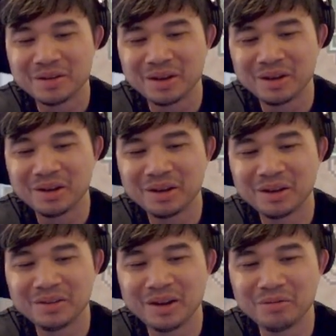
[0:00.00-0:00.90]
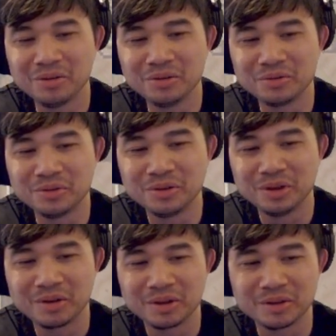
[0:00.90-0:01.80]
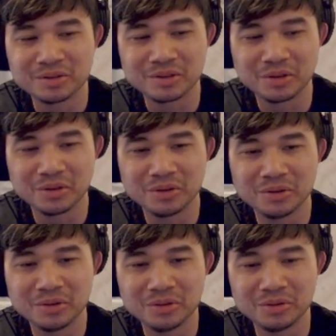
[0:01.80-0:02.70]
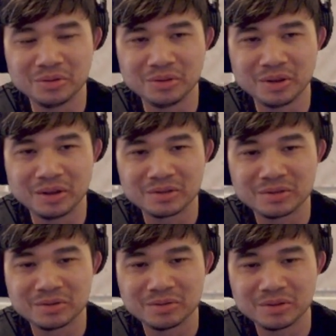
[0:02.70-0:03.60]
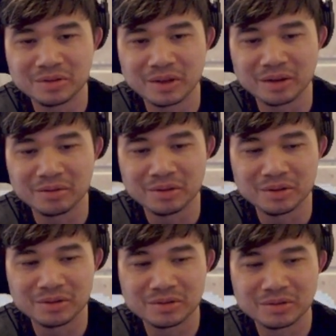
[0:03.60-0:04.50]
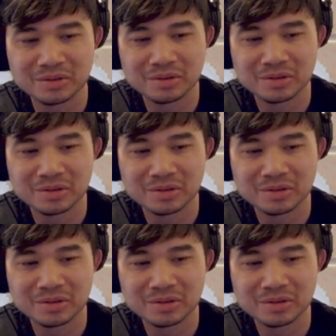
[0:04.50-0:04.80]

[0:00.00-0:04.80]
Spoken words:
Not wonderful. Okay, so next we'll attack with this.